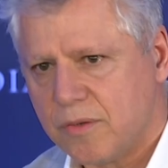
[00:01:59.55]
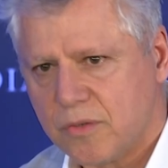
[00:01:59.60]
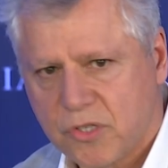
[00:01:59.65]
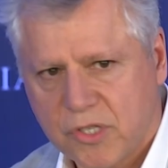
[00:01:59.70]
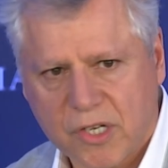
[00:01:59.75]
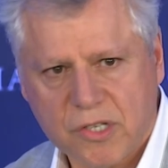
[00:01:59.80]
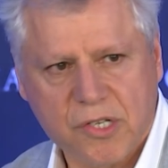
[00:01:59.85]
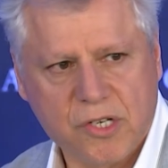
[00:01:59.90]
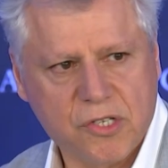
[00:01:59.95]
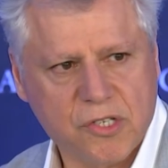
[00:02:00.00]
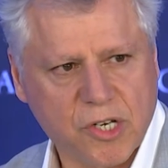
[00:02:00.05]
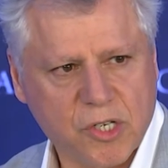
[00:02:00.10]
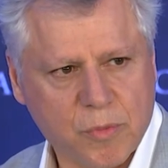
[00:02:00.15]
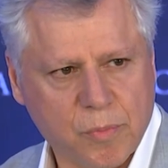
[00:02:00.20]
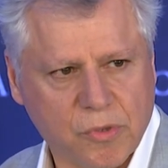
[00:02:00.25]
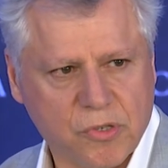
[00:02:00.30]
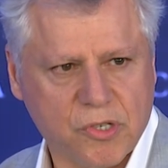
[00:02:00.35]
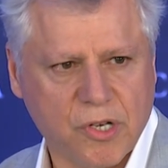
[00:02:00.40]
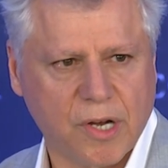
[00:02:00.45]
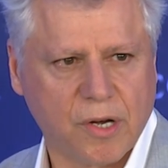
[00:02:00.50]

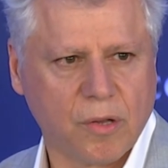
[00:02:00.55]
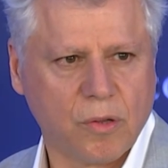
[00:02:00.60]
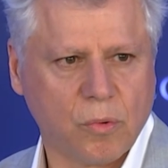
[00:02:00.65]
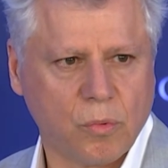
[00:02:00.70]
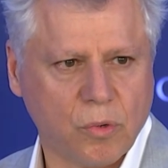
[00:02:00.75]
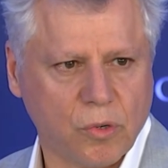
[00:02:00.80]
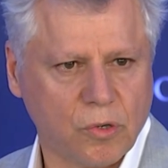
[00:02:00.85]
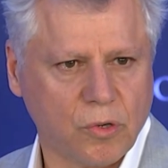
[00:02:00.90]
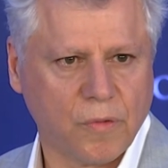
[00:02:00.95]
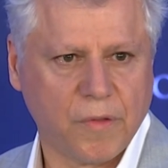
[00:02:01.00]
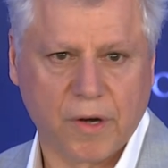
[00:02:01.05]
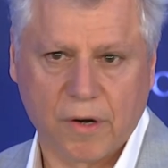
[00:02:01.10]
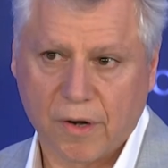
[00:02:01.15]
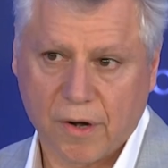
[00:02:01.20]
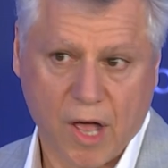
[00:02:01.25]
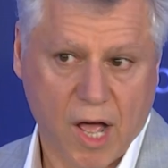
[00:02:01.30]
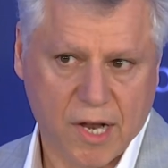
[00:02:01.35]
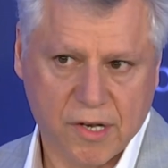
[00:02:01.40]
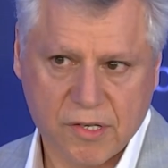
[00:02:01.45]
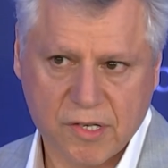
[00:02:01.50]
66% of the world that are
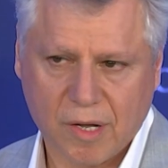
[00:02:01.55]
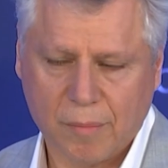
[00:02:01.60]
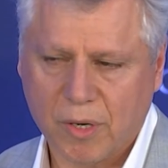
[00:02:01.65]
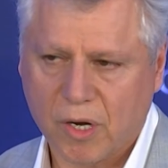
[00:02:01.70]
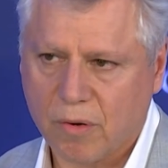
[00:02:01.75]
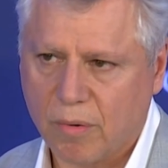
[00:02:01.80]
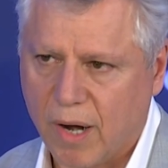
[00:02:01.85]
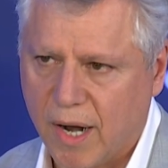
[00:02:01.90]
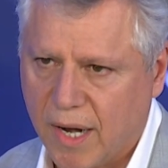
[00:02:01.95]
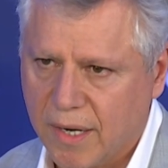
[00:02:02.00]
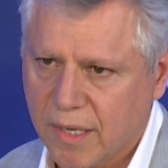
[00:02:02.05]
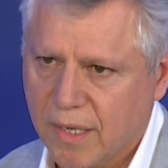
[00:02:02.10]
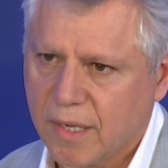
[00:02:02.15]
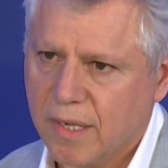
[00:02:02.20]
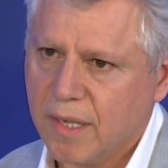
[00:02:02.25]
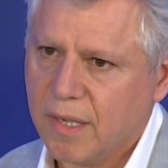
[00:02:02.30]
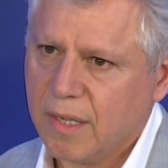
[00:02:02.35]
not democratic.